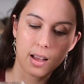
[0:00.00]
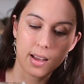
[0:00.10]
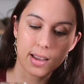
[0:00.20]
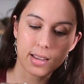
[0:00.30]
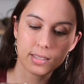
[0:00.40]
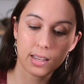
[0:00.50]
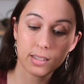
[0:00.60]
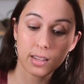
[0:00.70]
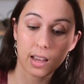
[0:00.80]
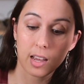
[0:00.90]
I
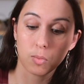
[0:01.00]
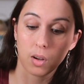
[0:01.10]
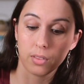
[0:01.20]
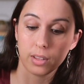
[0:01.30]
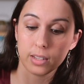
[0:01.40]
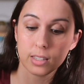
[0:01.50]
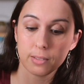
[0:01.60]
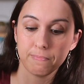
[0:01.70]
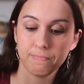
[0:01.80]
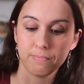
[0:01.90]
tend to eyeball this
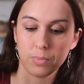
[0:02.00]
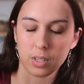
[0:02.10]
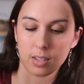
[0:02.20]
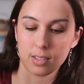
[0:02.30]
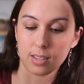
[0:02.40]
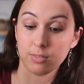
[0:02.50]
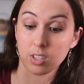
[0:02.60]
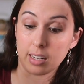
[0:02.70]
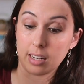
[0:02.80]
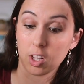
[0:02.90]
because I've
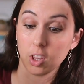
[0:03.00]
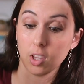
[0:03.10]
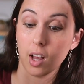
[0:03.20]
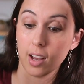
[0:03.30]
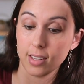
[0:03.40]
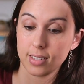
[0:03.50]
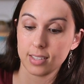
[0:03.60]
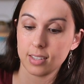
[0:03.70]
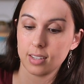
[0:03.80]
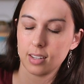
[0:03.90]
done it a lot.
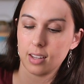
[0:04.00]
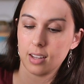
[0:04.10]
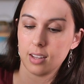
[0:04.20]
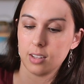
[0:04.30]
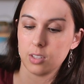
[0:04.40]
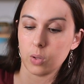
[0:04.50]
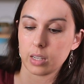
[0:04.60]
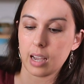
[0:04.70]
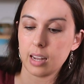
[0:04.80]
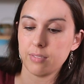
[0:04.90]
So I
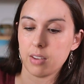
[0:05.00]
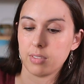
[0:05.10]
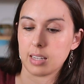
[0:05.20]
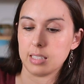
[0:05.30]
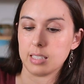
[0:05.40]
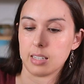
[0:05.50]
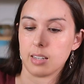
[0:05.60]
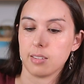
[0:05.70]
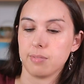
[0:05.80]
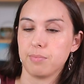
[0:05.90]
kind of have an
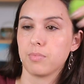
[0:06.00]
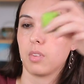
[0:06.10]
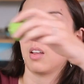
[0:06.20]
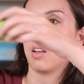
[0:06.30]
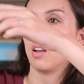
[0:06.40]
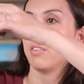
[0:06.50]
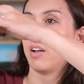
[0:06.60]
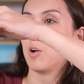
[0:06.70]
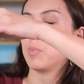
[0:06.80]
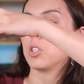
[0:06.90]
idea of
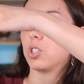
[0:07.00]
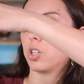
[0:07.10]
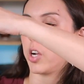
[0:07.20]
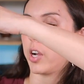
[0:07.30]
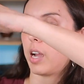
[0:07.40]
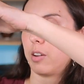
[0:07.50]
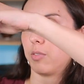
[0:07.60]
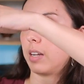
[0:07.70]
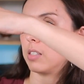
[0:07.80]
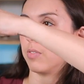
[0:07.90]
how much sugar
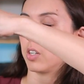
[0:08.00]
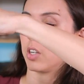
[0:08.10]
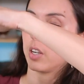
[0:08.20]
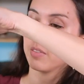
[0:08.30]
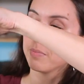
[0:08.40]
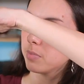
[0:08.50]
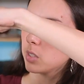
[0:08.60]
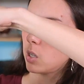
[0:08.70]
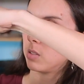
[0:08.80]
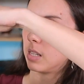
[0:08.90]
and rice vinegar
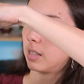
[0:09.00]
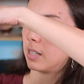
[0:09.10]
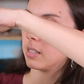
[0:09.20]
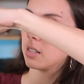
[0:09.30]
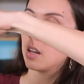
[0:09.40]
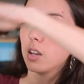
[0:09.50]
goes in this.